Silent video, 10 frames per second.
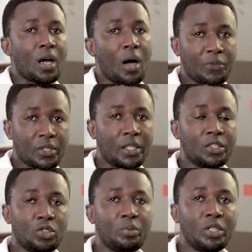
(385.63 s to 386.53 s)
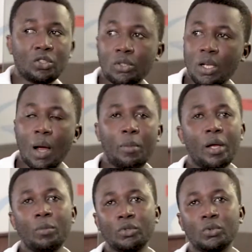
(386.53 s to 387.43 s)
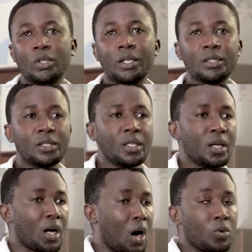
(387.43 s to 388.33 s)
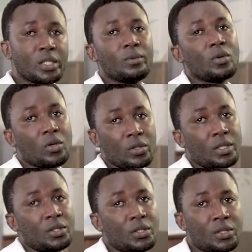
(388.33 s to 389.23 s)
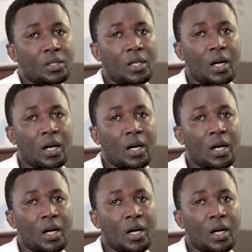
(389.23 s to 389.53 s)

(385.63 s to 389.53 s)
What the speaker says: after intubation, I'm able to get countable colonies.